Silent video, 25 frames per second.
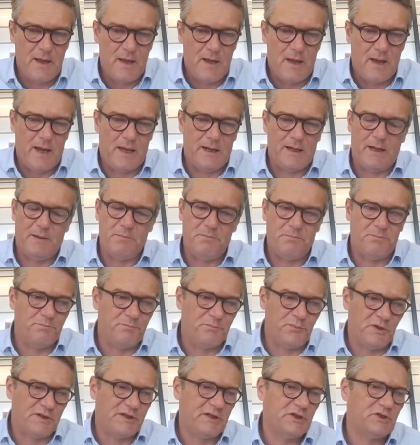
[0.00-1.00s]
And I'm
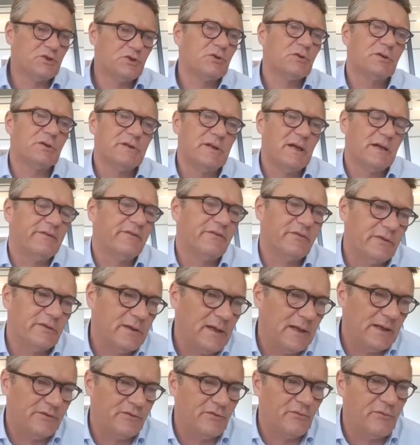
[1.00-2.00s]
pretty sure that
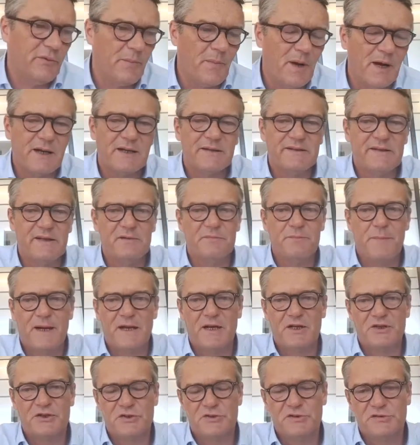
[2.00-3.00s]
the remarketing
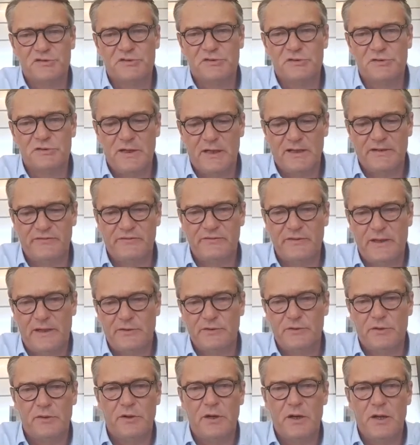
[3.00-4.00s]
managers that
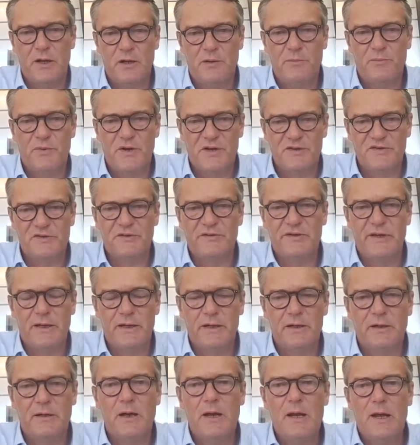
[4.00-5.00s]
are present
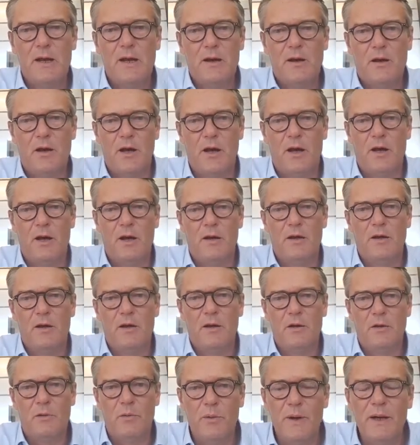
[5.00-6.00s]
here
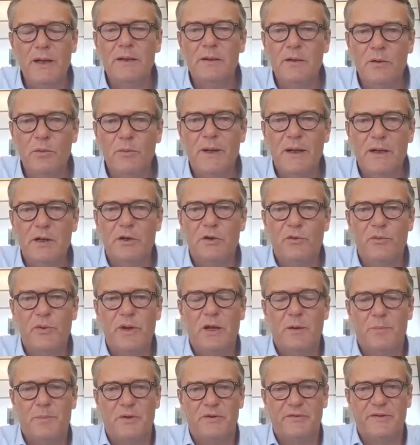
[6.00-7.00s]
will agree
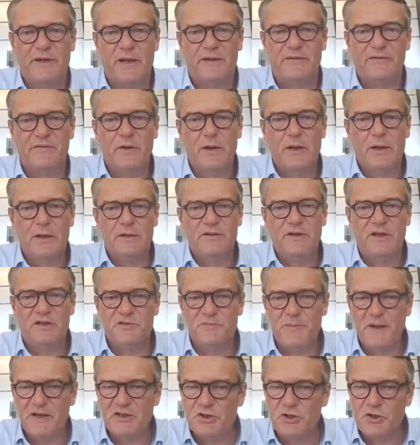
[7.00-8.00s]
upon that. The
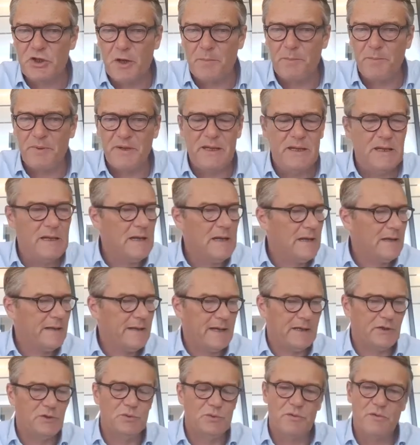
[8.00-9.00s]
inspection company
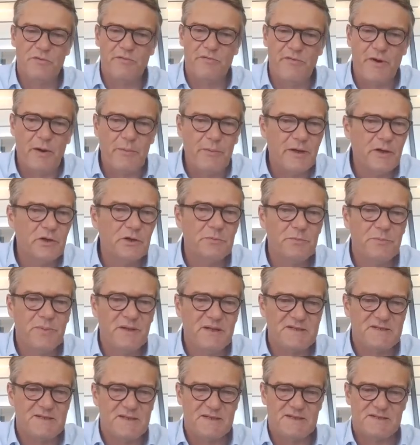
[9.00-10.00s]
can do a very good
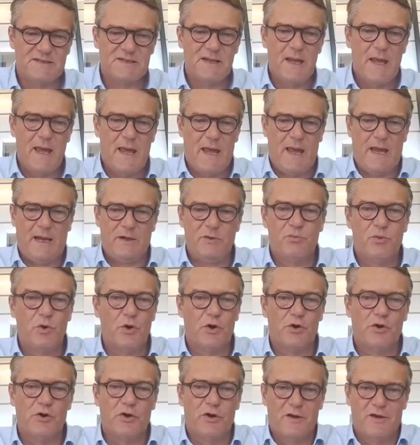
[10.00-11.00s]
business and
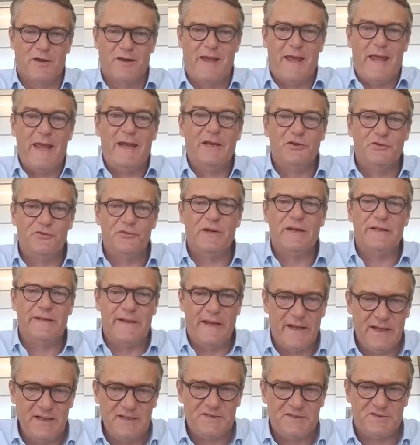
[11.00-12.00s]
work in 3
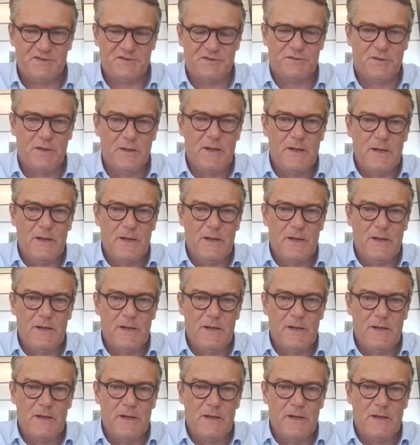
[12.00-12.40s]
days.